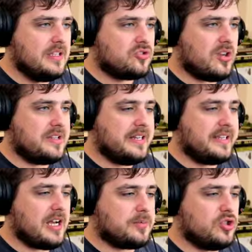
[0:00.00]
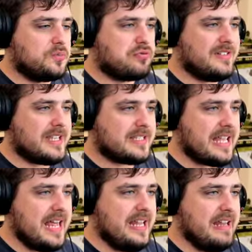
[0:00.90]
Try and link up to Princess
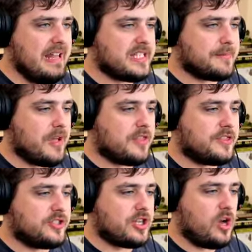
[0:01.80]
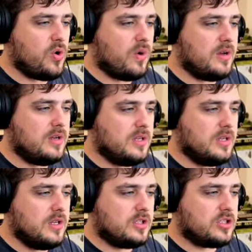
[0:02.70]
Elizabeth. So
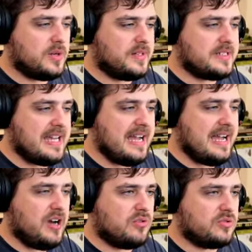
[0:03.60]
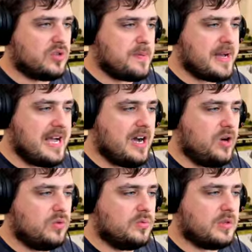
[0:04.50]
slow it down to
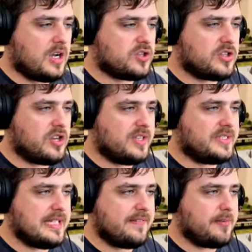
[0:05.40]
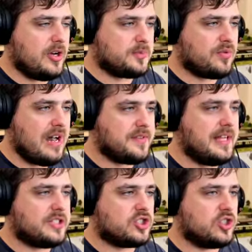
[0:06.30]
about 137 miles per hour. I think
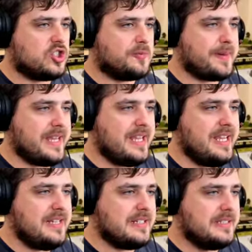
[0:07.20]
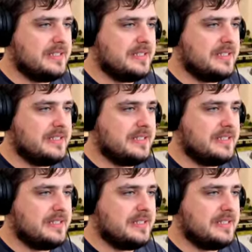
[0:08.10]
that's a good speed.